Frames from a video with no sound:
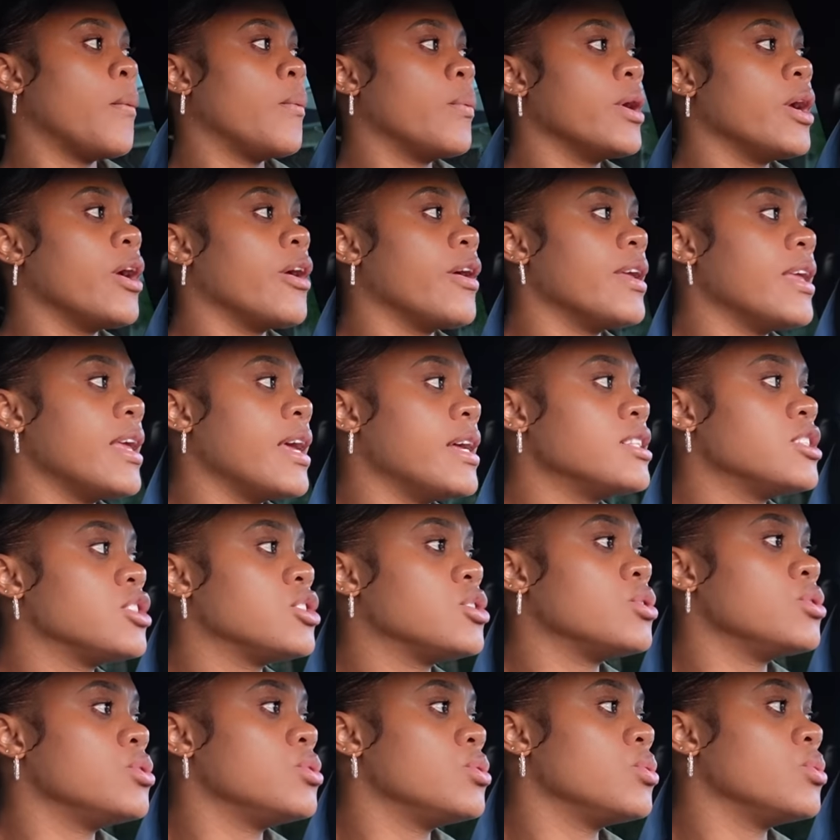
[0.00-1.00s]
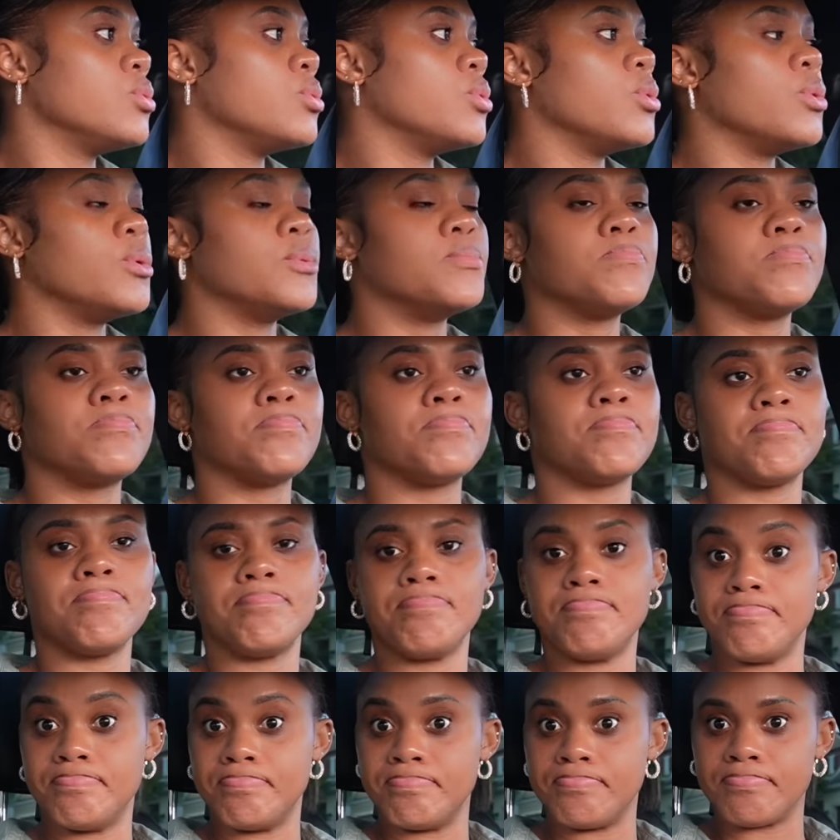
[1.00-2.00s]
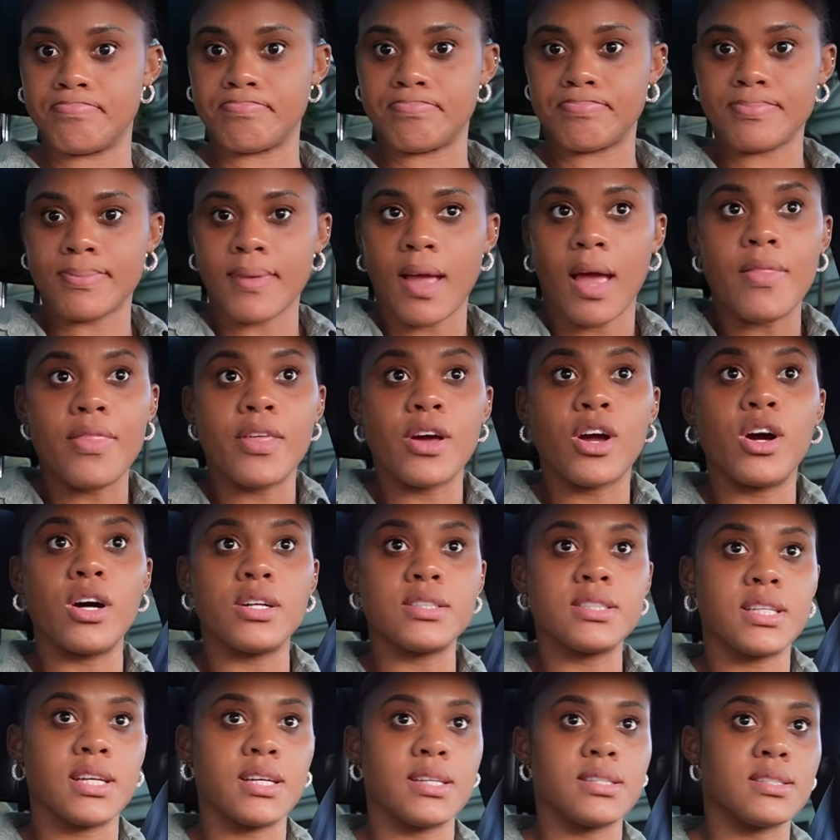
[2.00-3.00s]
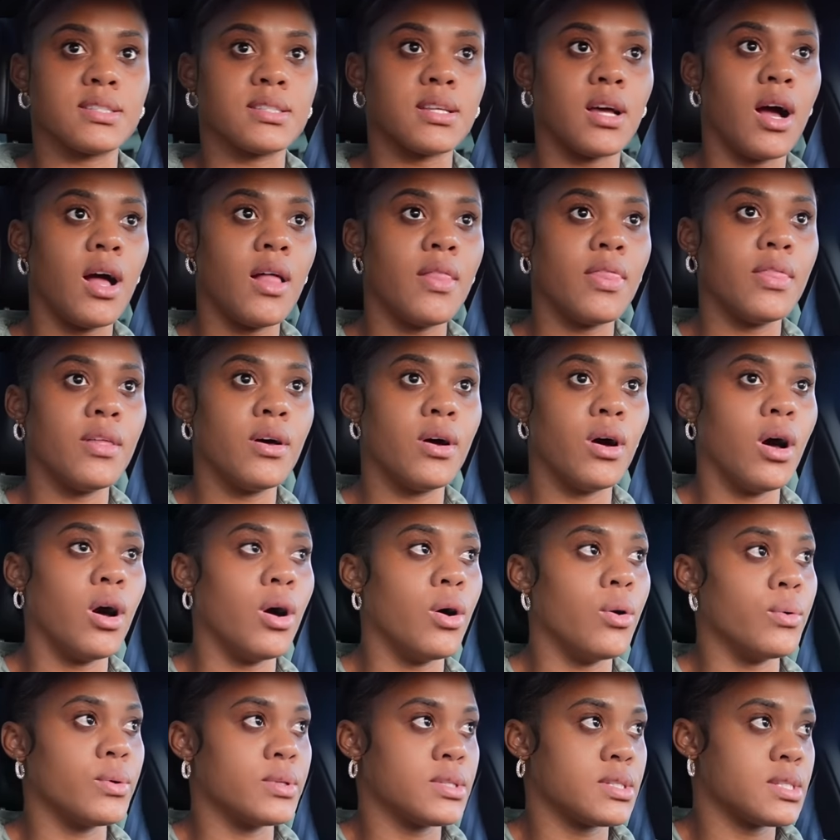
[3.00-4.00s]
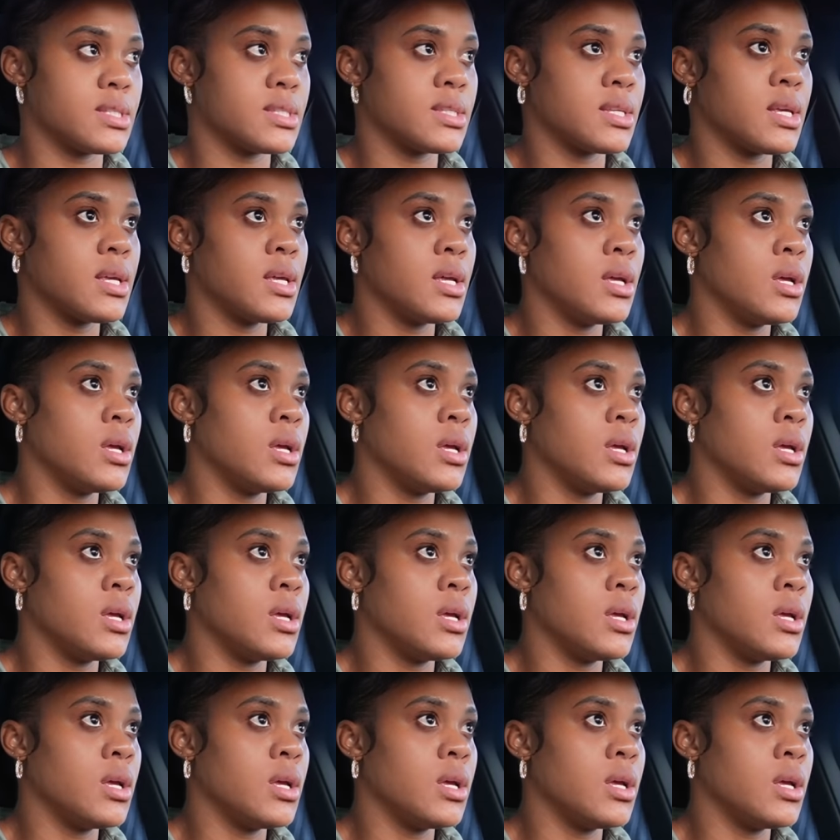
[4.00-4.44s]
we are yet to do hmm the gutters on the house